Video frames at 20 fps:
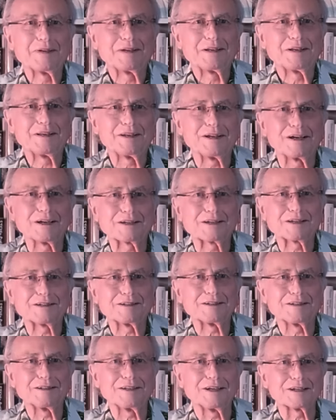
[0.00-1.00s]

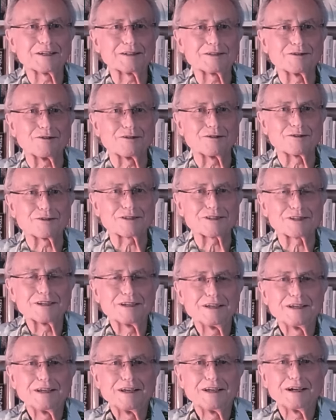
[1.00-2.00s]
like dogs.
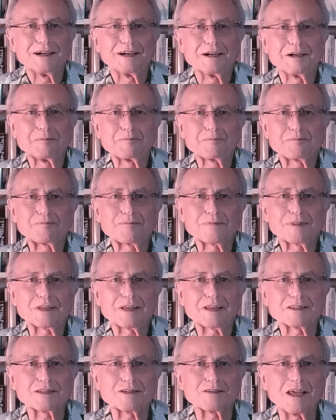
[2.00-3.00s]

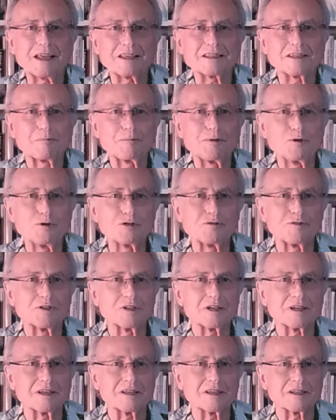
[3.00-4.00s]
So that's a beautiful
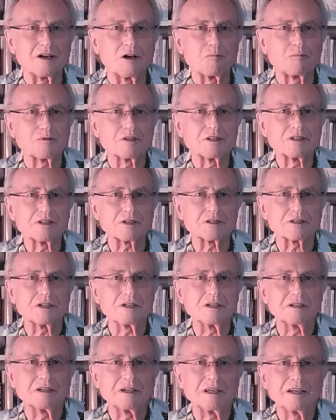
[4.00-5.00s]
example just
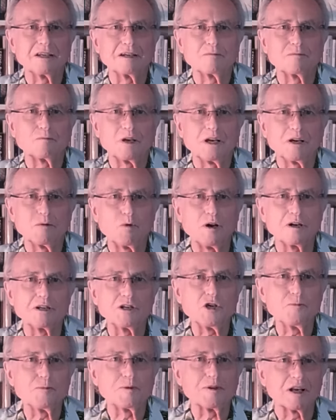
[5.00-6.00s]
in one
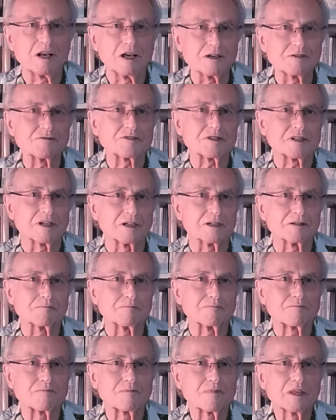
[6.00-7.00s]
human
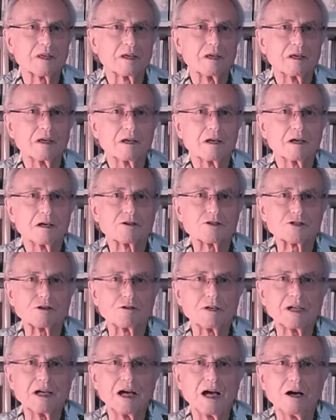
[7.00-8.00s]
lifetime,
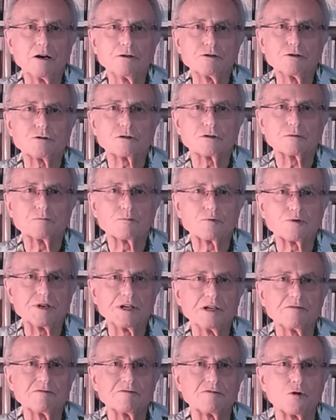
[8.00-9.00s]
showing how you can
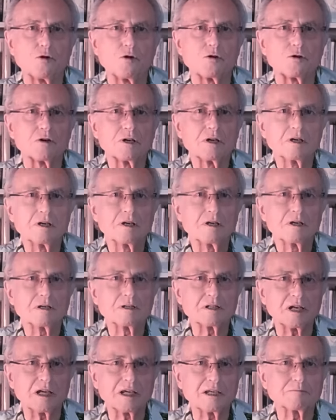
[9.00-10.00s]
breed for
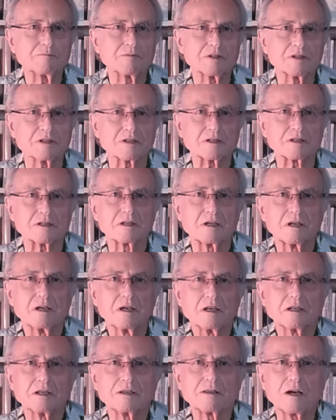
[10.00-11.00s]
tameness.
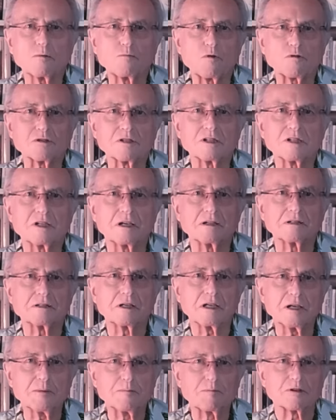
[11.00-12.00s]
Now, that wasn't done
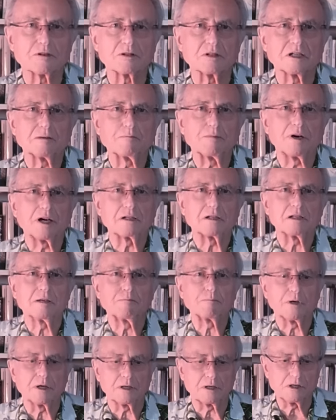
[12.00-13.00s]
deliberately
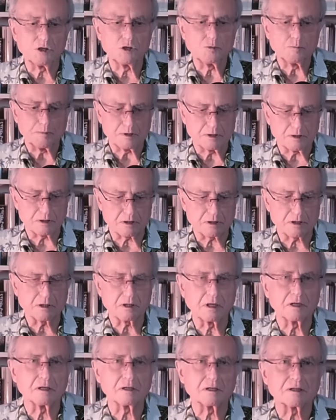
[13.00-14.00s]
by humans
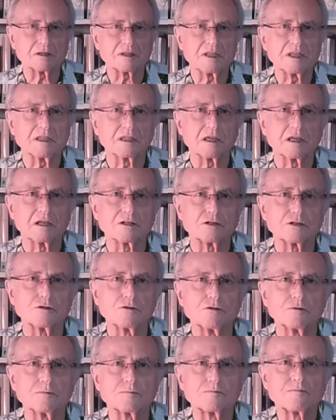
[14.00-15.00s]
seeking to